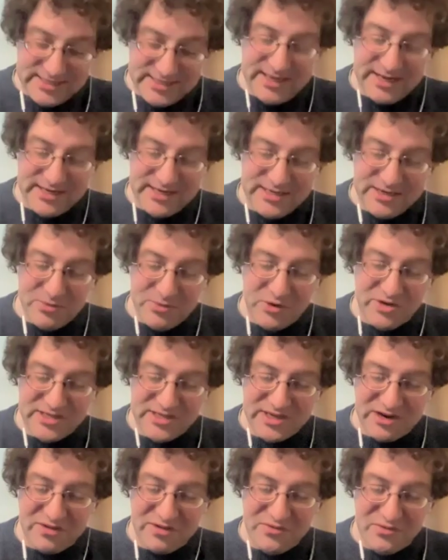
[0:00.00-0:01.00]
that is a more
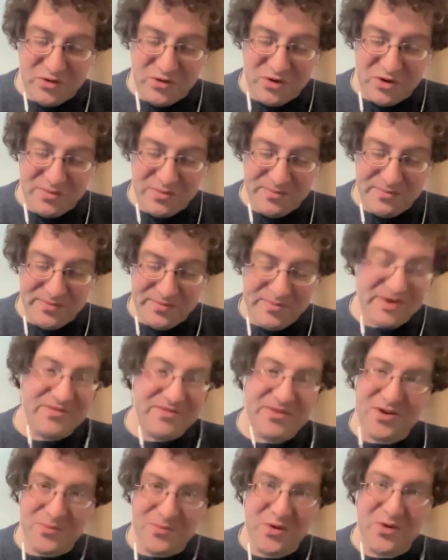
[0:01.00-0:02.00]
subtle form, but a
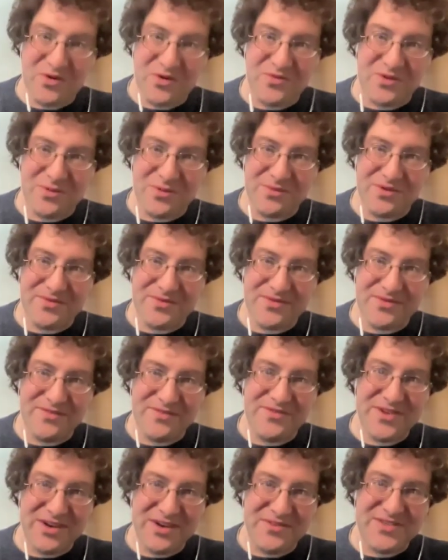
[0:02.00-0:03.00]
very important form of
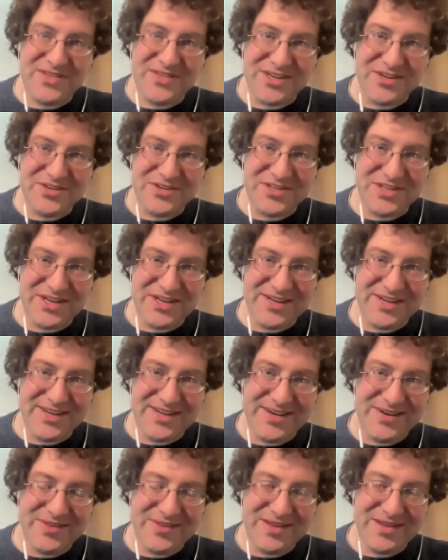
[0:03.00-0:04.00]
synergy,
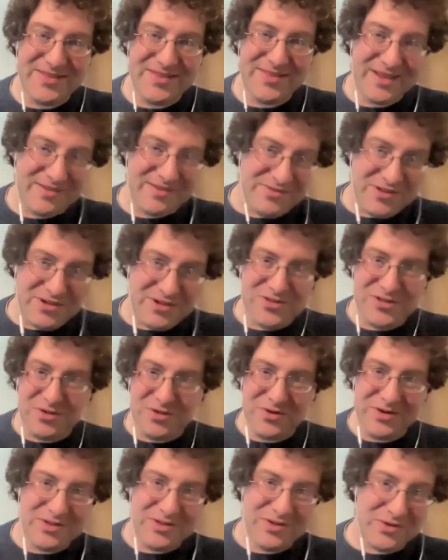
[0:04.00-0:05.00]
that flows
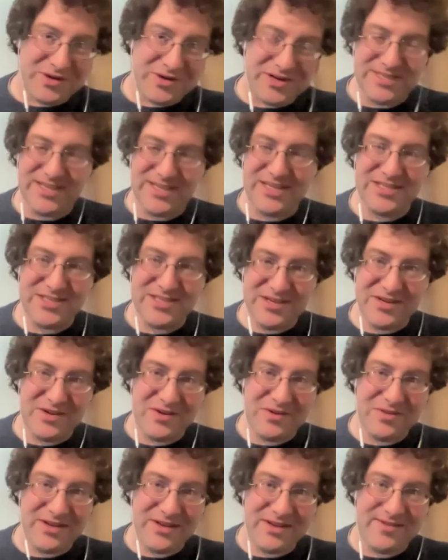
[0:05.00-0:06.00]
through another organization,
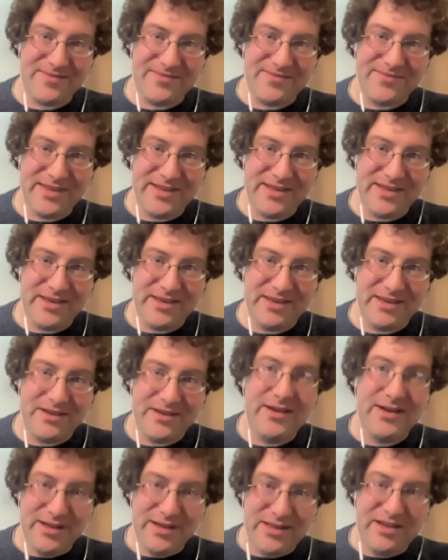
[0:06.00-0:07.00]
the
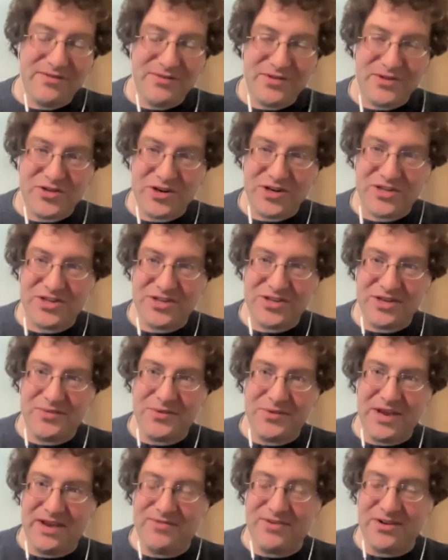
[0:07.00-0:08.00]
infrastructure that
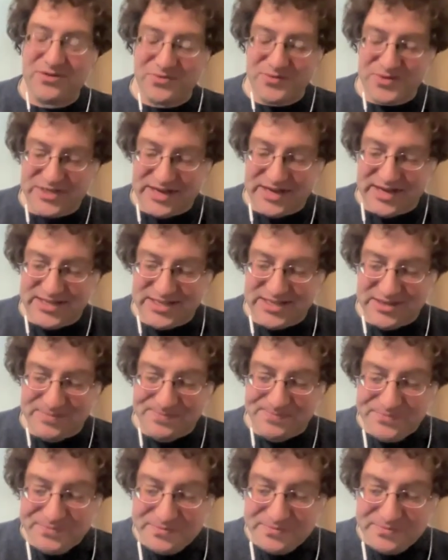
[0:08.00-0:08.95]
we have here in Wisconsin.